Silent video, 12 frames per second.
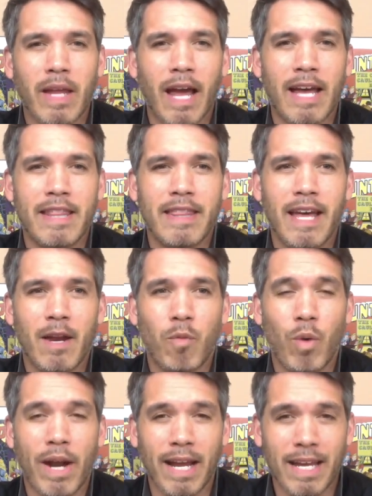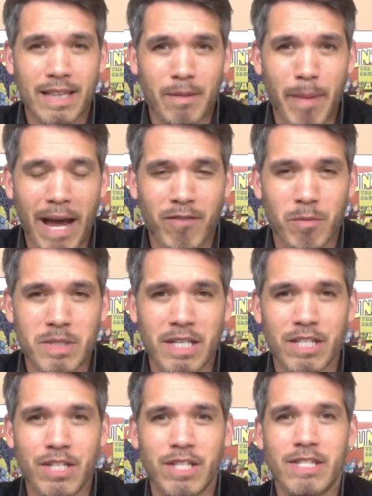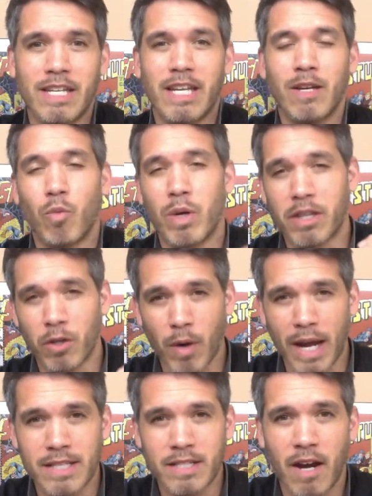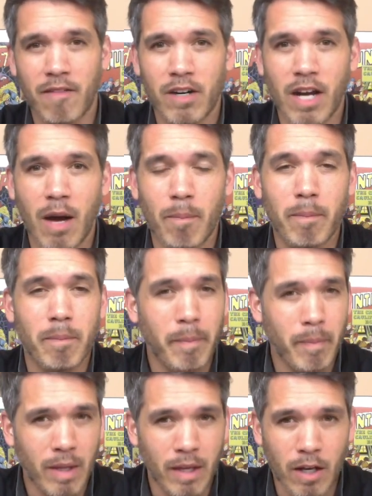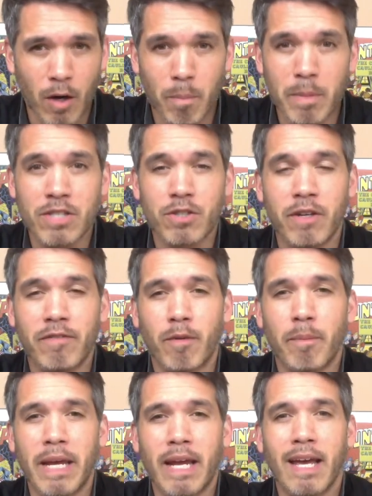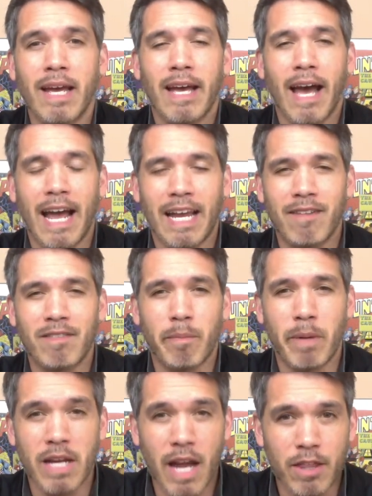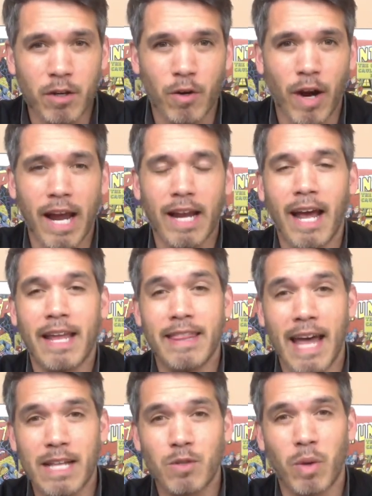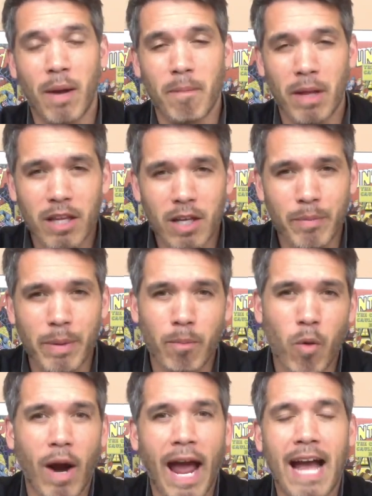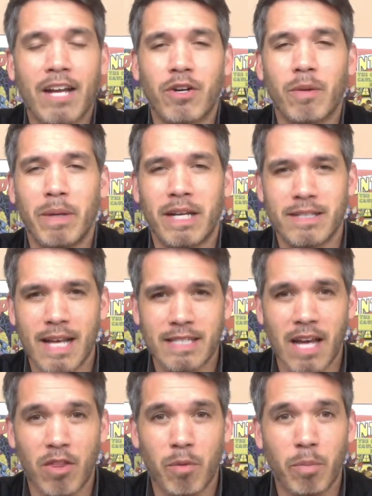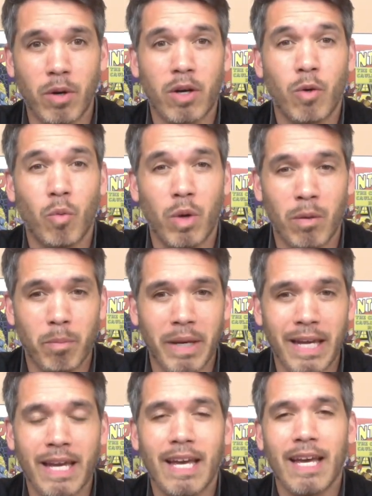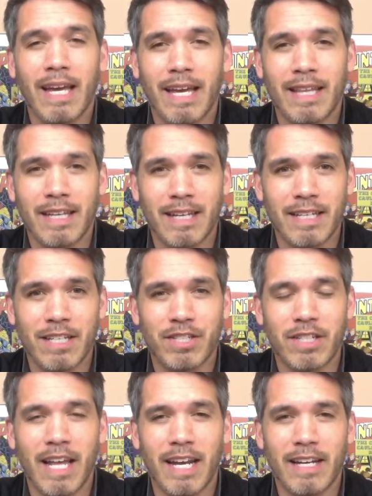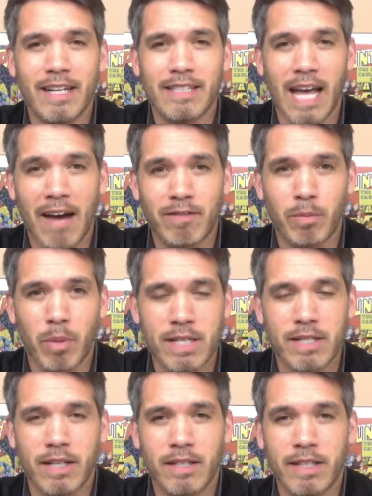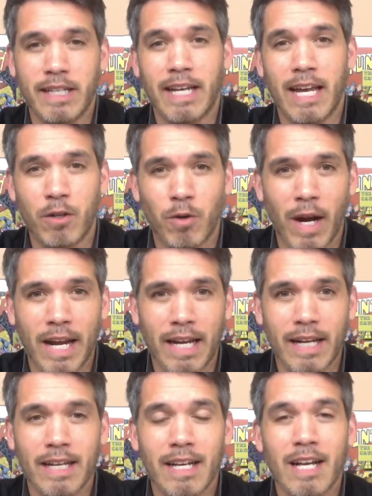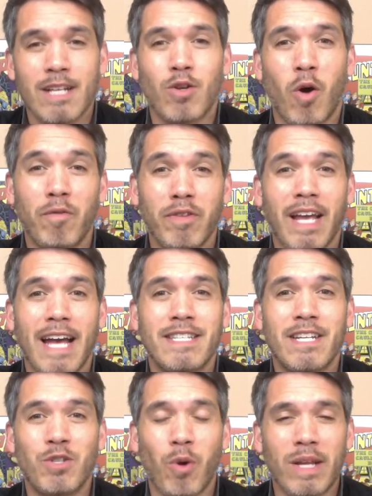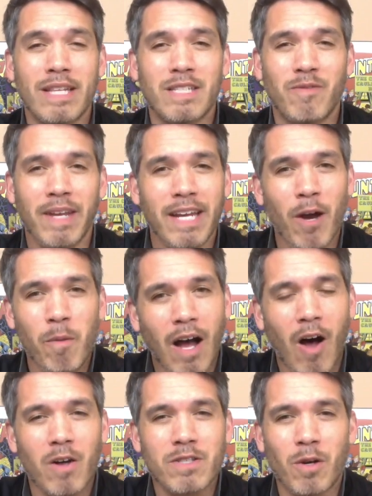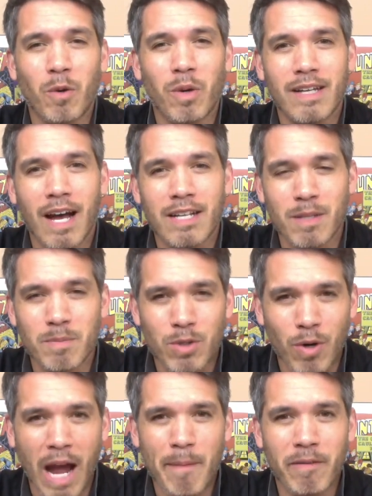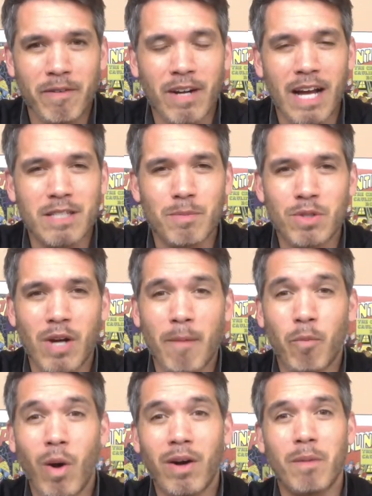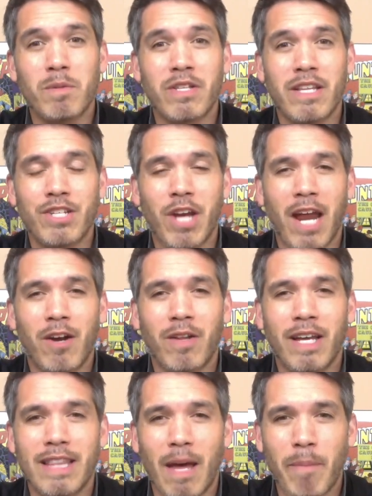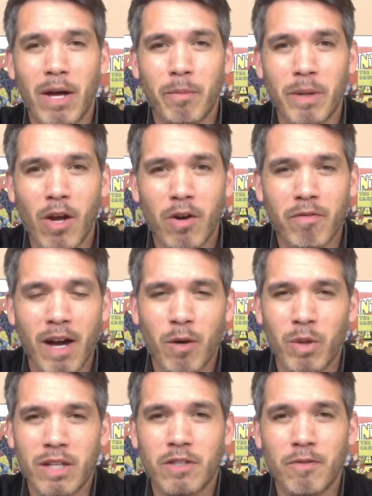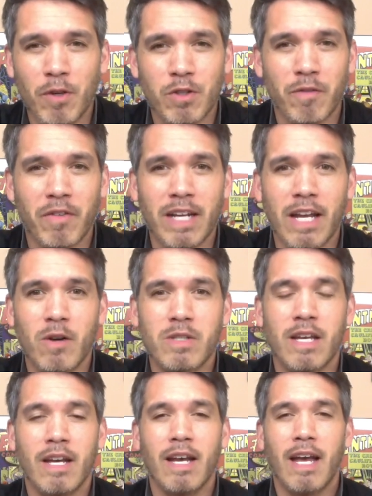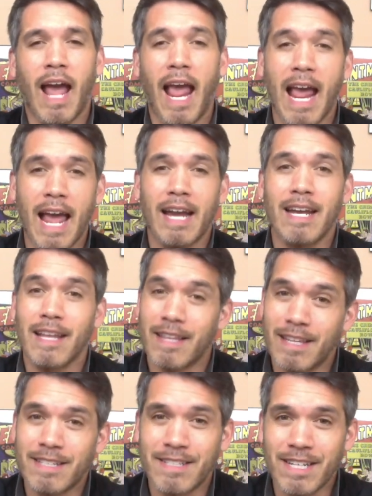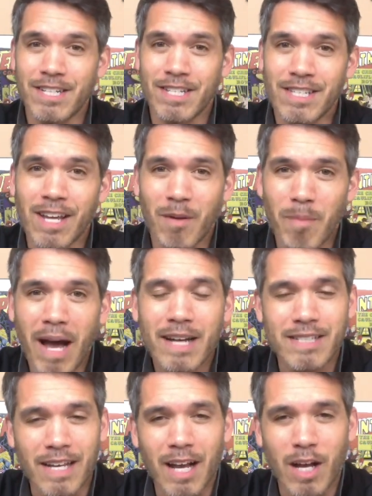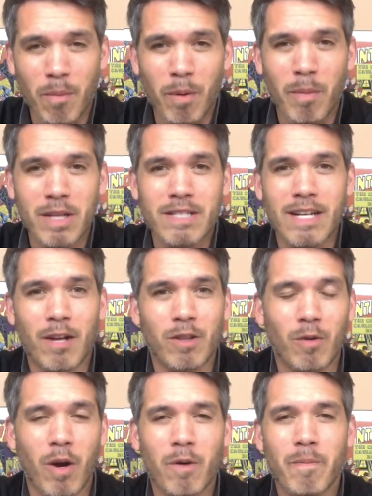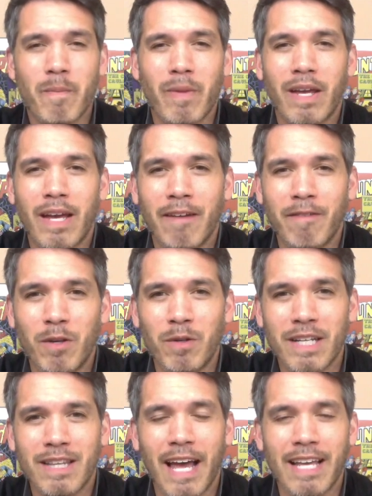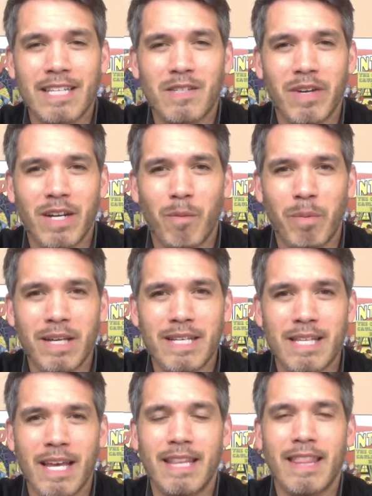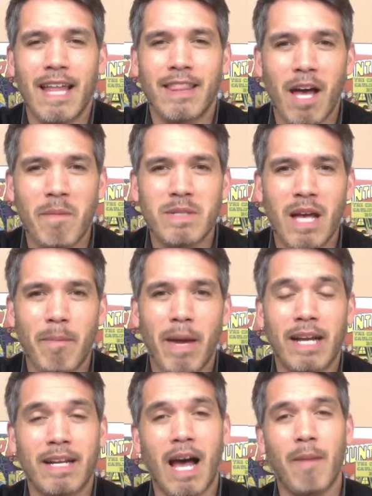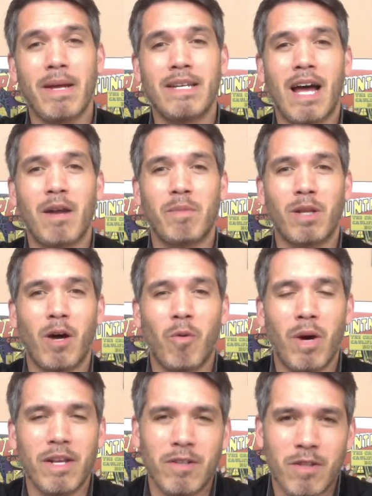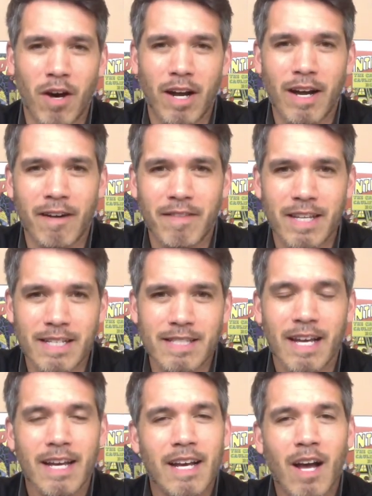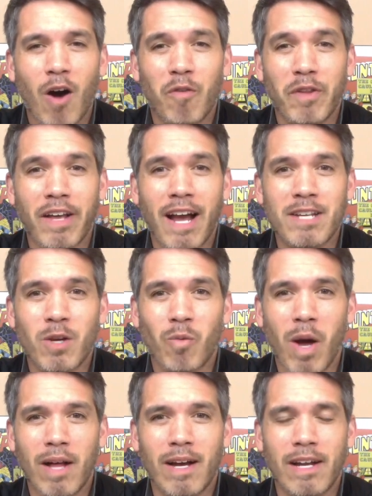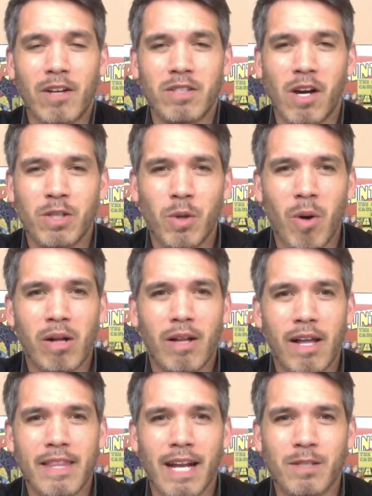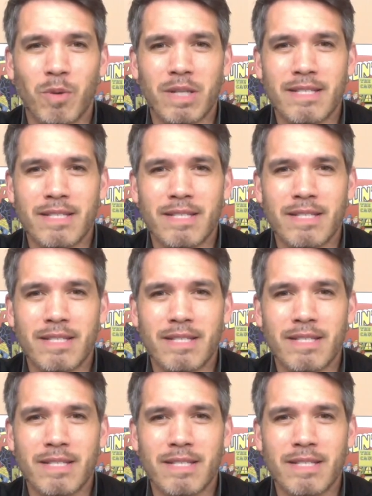And then when I get them back from CGC with the grades covered up, you know, mystery for me, I give them another grade, and that's when I'm a little bit more accurate because that's how the book will be in the condition that it is after pressing, cleaning, and grading. So hopefully you guys enjoyed this video. Also, uh, subscribe if you're not subscribed. Welcome to the channel. Hit that bell to be notified when there's future videos and the CGC unboxing a couple months down the road. If you did like this video, please hit that thumbs up and comment down below what you thought of this. Hopefully you guys are well, and I'll talk to you all on the next one.